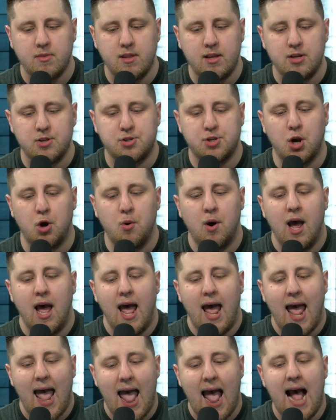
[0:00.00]
So
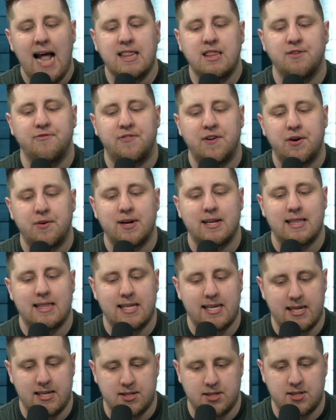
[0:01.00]
at the very
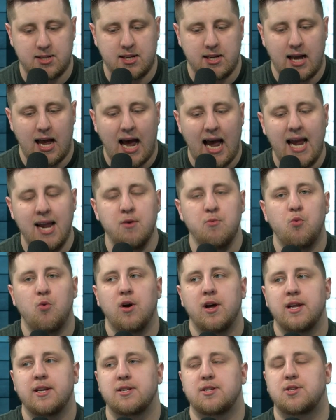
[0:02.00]
least, I
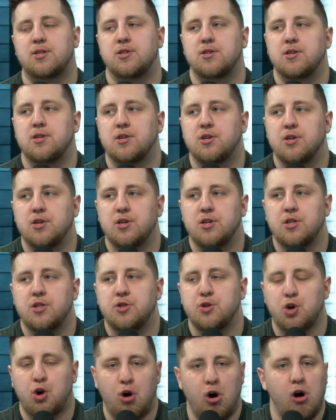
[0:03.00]
want
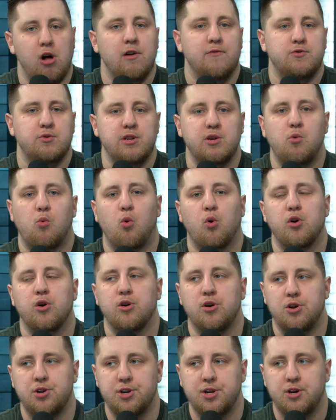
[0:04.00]
the Call of Duty
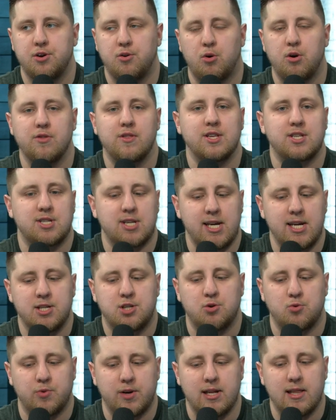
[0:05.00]
world or the scene
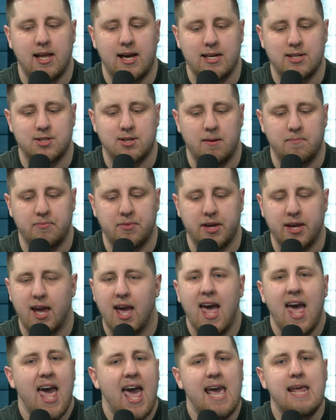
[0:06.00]
to realize something.
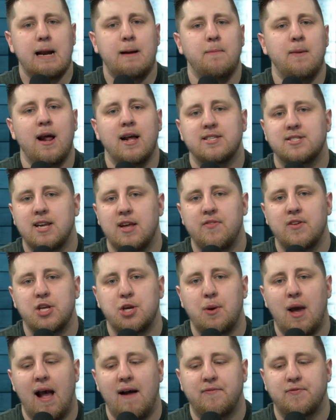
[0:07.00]
And I'm not saying that
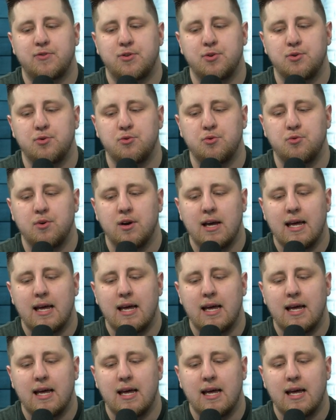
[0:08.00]
you have to